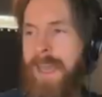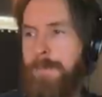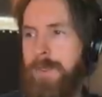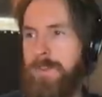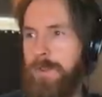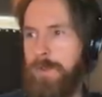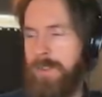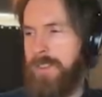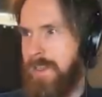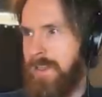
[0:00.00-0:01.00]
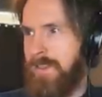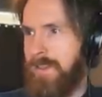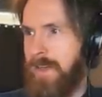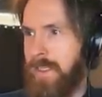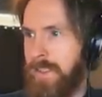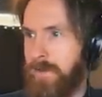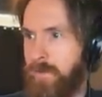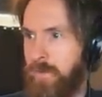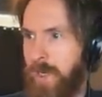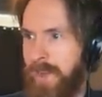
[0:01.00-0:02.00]
can't be true. So I just,
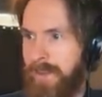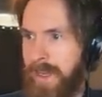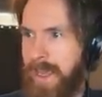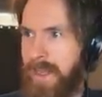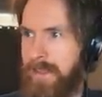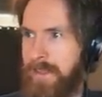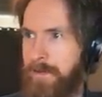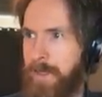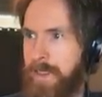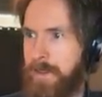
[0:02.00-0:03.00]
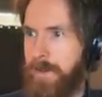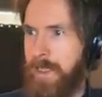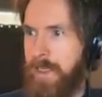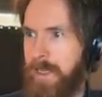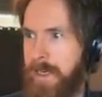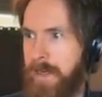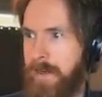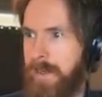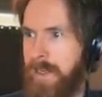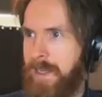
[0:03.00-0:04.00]
what the hell? What is going on
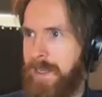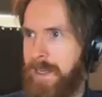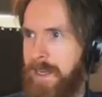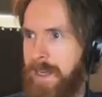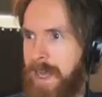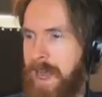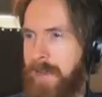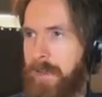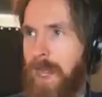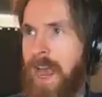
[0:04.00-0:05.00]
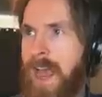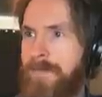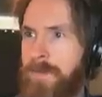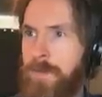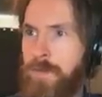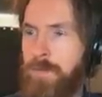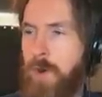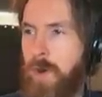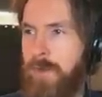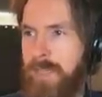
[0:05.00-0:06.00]
here? And I thought I had to do
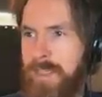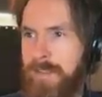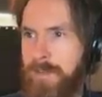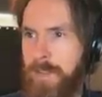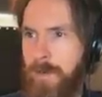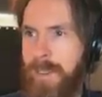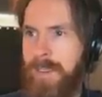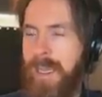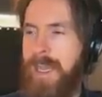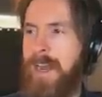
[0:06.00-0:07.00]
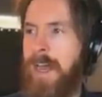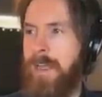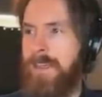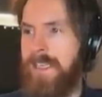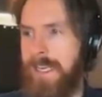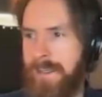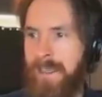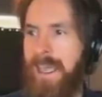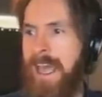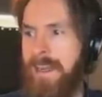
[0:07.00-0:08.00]
more of this. So I went ahead, I did it
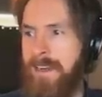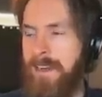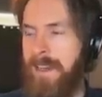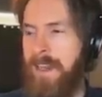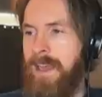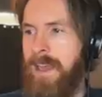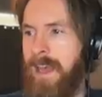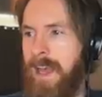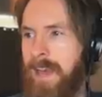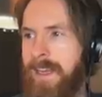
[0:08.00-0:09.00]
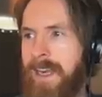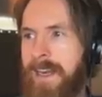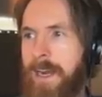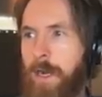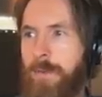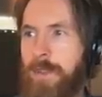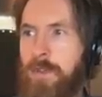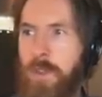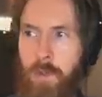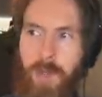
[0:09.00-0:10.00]
again and then it ended up being
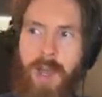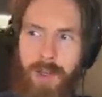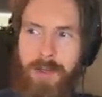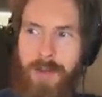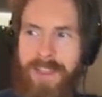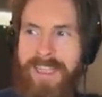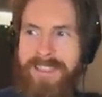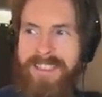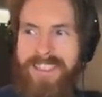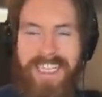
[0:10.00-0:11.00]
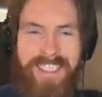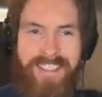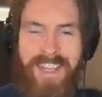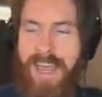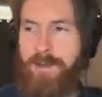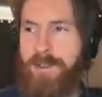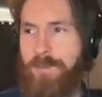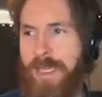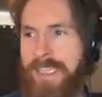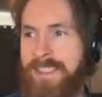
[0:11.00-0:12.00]

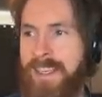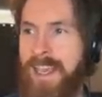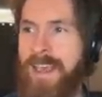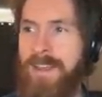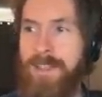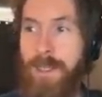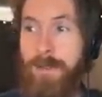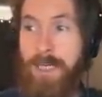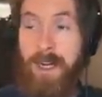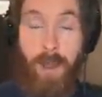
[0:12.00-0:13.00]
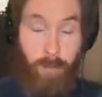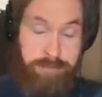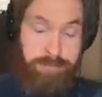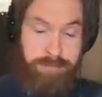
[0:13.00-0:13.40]
206,000 beads, So I was kind of, oh,